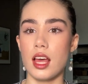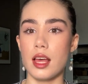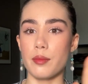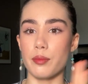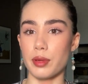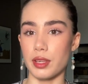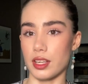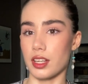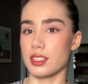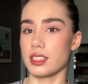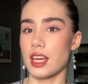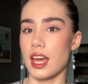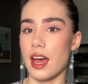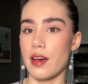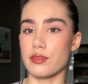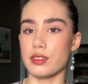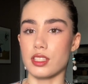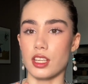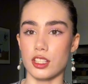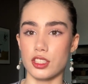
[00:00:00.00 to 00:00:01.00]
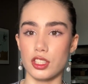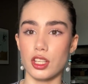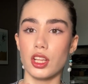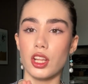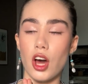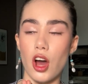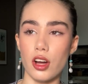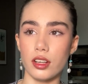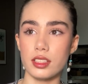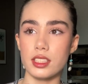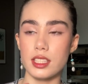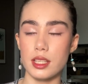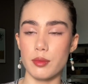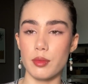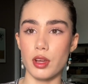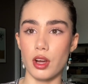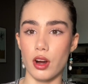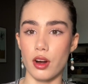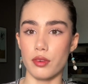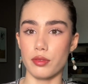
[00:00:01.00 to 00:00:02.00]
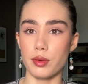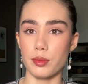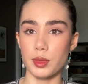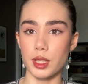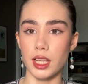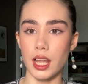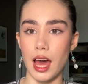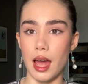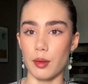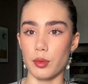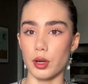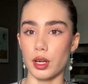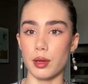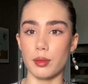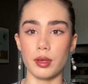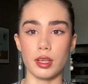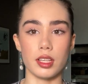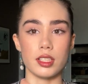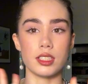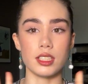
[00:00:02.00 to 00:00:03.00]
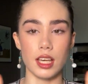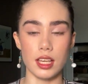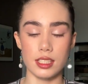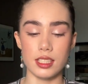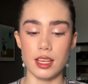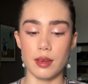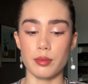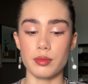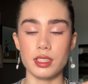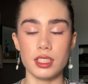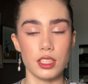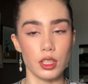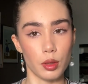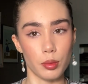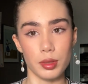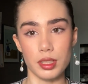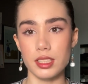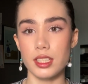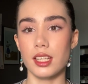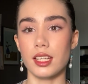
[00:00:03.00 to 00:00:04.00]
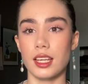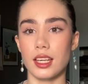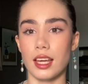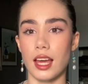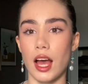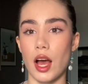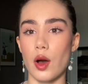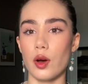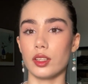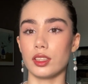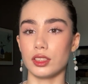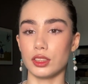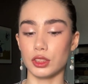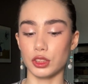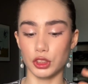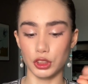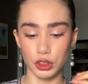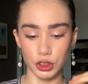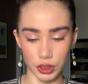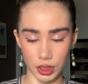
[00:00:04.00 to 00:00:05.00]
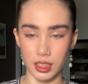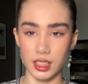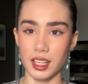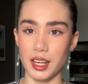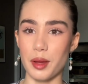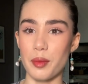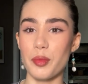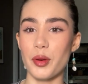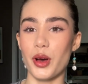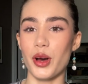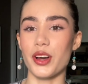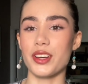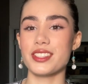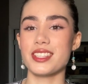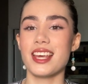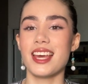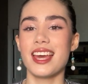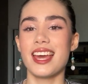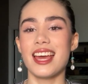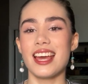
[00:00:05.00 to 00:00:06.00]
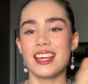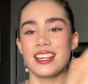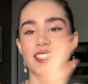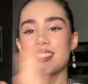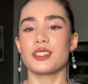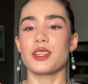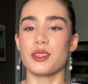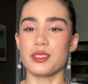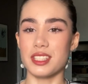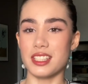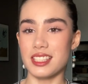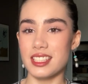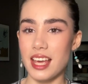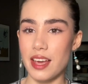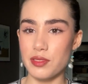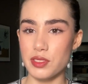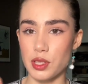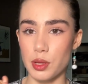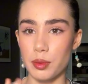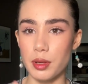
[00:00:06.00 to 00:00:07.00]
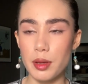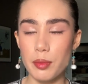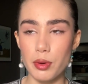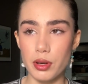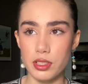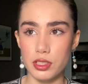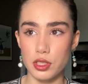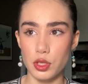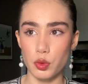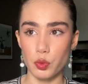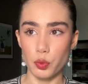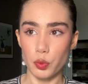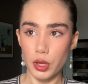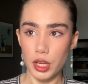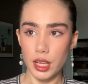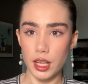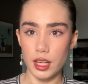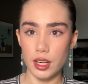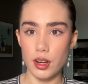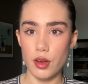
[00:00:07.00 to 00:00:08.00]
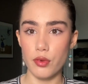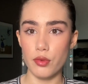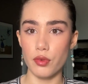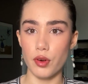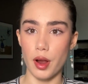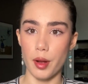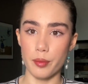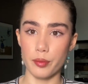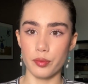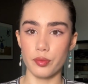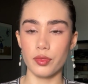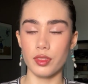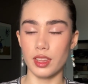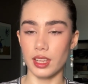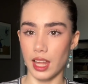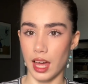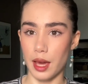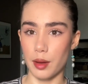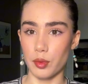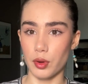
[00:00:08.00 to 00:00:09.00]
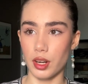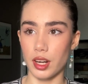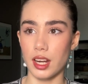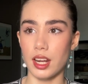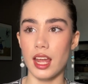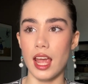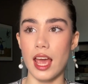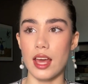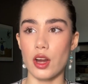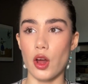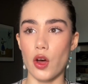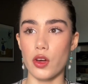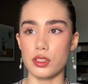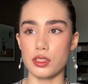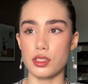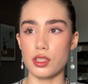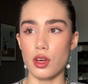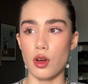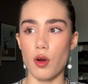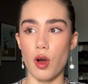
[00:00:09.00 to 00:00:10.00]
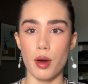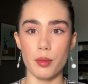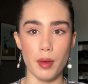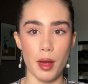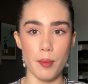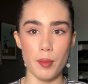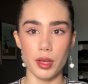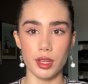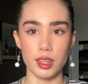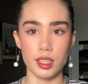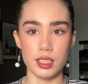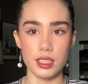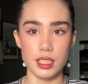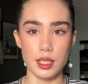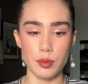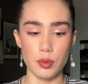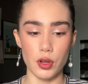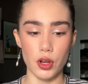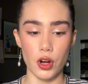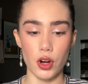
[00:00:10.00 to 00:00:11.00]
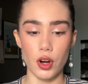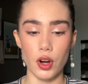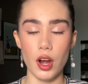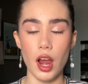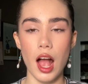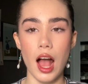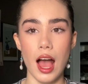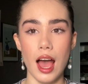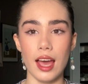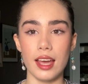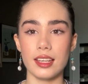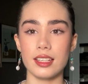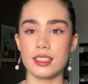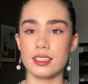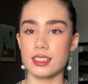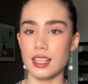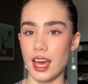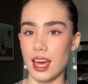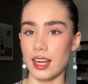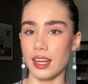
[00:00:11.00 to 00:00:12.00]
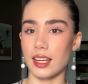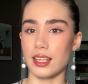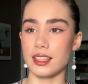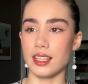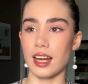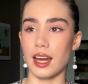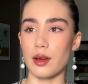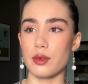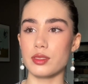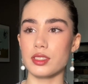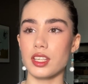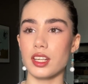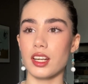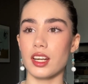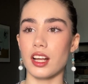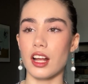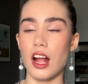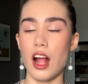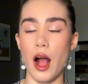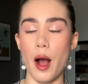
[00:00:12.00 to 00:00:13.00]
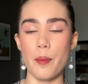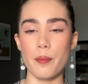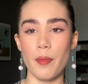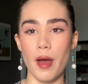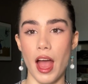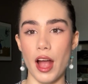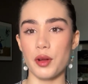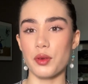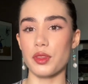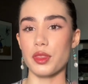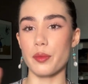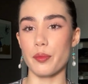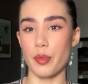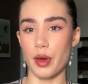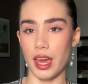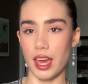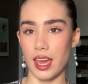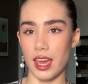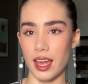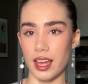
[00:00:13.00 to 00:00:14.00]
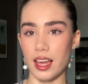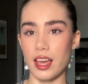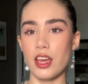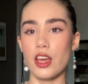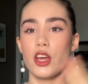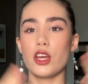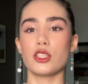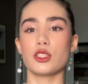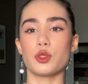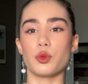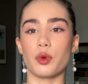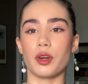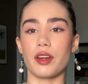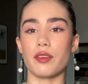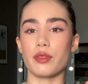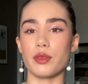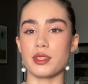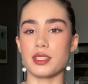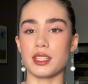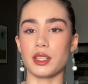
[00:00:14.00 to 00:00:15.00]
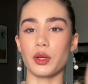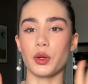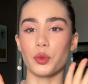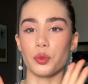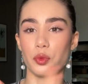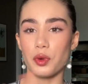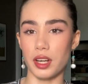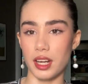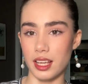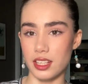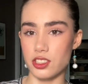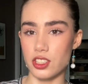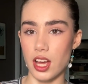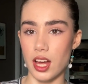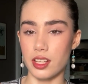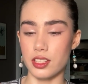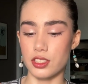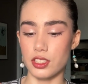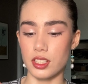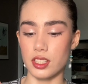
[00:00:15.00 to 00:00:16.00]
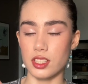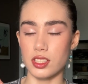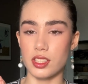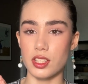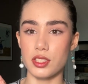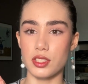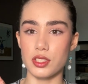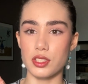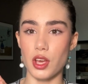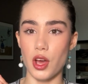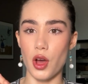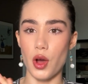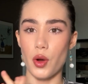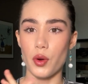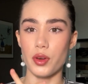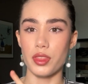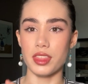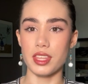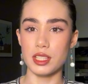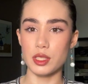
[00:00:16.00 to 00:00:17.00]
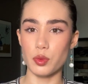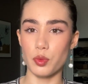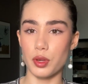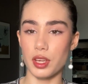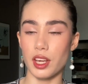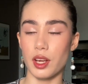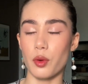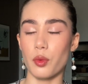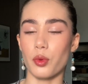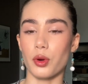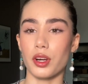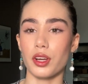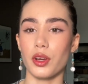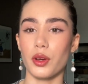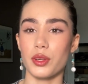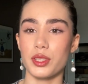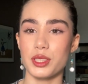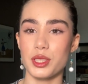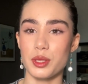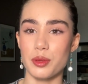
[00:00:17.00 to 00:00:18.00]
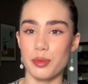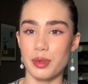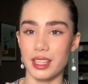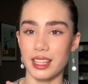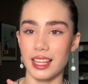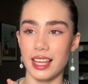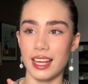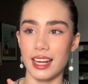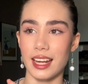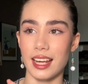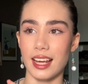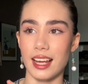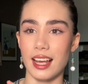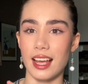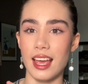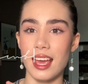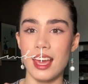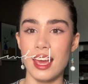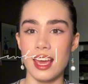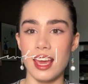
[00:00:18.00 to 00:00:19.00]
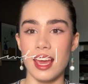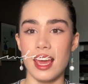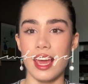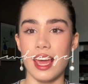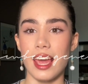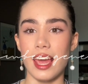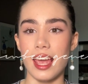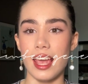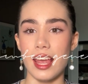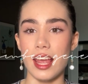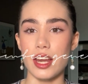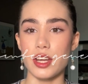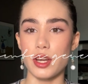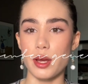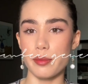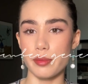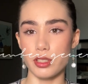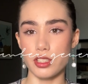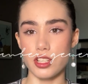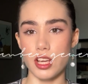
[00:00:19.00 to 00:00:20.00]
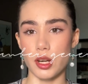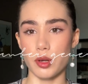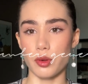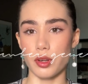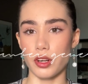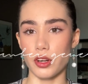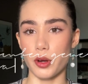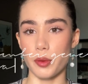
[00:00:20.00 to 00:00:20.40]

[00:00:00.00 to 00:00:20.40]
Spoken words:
because I have such a long TBR from the library, because yes, I've still been taking out a shit ton of books. So since I have so many books to read from library and also on my monthly TBR, I decided that I was gonna come back with a bang, do one of those little reading challenges. So this week we're going to be letting a number generator